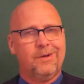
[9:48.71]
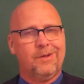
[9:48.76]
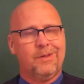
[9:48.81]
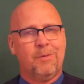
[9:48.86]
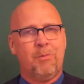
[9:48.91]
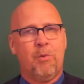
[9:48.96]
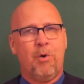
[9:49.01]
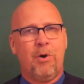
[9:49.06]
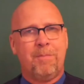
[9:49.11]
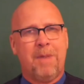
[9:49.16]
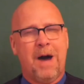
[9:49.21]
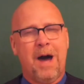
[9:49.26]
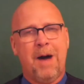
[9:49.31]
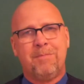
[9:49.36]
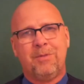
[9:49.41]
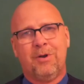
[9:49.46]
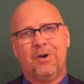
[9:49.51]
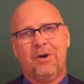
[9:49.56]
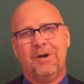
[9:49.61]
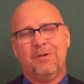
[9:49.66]
the more
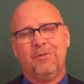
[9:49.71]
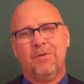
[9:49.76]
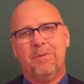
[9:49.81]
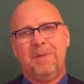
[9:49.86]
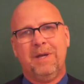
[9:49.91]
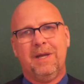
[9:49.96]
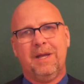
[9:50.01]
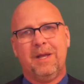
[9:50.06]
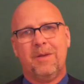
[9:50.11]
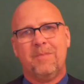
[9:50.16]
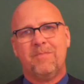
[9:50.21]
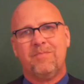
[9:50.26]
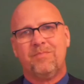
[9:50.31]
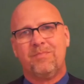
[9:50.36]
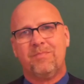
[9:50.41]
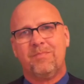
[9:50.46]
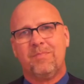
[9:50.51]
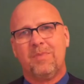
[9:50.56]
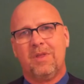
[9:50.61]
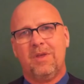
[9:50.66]
popular it will be.
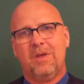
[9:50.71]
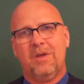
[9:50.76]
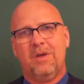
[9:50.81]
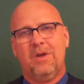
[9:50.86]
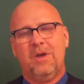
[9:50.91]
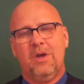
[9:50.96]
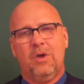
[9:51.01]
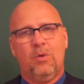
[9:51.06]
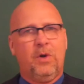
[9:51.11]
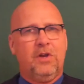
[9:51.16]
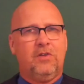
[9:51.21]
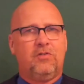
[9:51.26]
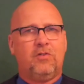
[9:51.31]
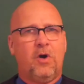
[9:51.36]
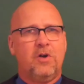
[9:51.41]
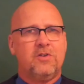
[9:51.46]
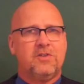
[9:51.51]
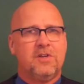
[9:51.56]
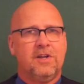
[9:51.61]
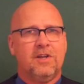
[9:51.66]

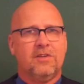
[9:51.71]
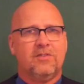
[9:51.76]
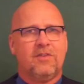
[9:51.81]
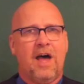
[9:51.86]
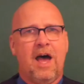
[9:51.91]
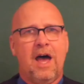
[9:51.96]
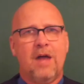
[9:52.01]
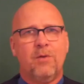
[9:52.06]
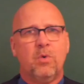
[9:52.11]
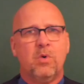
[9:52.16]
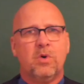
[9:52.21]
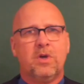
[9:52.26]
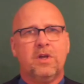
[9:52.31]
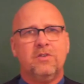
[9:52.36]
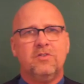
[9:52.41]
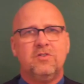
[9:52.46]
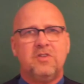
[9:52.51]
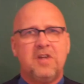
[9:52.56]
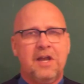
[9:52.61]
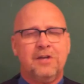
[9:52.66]
Research and design will
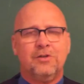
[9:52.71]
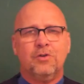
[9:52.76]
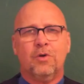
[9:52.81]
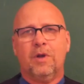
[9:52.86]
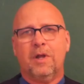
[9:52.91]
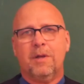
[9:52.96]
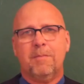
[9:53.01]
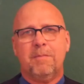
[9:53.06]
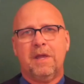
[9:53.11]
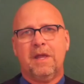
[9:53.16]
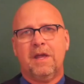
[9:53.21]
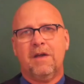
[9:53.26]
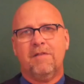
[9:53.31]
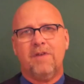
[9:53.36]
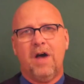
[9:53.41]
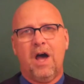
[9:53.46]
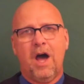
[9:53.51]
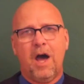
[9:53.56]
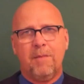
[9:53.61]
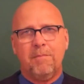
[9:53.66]
continually be
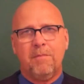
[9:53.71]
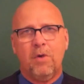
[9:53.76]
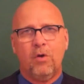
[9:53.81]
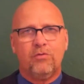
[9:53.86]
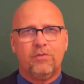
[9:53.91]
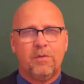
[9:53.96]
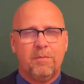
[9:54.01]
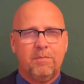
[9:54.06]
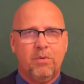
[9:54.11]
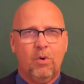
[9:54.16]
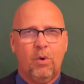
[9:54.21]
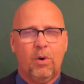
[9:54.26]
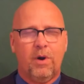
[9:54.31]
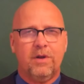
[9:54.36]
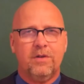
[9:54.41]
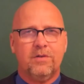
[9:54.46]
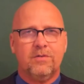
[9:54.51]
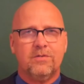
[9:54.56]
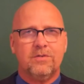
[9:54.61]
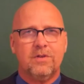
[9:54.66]
of utmost
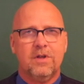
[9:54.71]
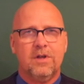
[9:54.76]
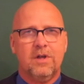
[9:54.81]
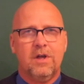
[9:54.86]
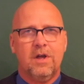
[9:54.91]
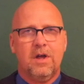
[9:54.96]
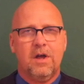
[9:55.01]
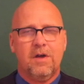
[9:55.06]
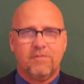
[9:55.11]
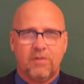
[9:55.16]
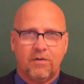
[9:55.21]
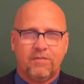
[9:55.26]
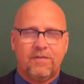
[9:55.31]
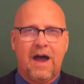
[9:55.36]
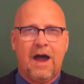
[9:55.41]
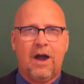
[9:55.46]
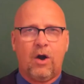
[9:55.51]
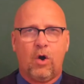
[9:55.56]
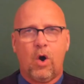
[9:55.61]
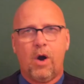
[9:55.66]
importance for
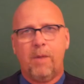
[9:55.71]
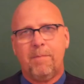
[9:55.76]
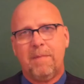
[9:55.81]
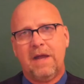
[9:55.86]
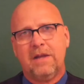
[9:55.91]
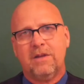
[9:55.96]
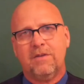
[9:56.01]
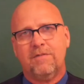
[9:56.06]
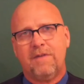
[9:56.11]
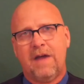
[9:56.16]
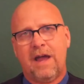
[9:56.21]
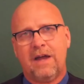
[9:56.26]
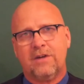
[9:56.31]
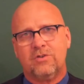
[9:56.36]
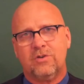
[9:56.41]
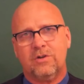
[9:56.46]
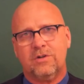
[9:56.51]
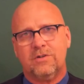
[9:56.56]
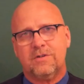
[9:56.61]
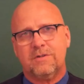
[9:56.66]
firearm
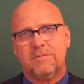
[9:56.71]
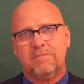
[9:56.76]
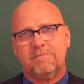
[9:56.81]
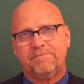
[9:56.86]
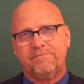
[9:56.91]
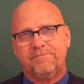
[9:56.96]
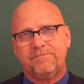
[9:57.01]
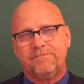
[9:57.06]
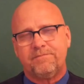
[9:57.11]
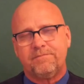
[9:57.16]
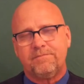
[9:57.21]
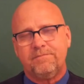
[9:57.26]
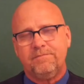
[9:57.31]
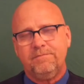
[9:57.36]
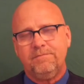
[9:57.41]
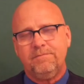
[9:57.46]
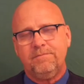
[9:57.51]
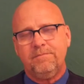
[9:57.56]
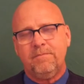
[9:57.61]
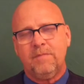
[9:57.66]
manufacturers.
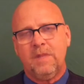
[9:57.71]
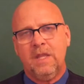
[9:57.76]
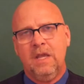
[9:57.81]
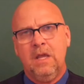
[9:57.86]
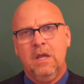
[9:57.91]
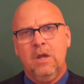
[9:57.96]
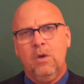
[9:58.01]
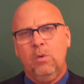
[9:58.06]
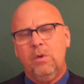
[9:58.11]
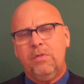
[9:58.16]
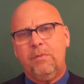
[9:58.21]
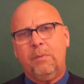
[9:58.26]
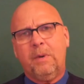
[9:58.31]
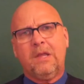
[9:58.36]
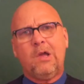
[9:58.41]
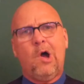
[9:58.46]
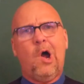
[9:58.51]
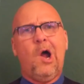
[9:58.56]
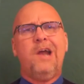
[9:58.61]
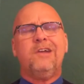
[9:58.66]
With
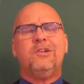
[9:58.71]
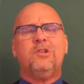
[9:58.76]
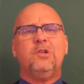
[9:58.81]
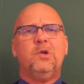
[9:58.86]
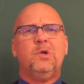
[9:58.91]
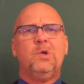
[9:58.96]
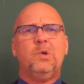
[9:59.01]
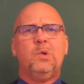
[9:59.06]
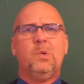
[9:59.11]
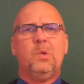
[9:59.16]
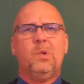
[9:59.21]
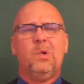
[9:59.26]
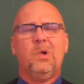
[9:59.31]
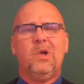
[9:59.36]
regard to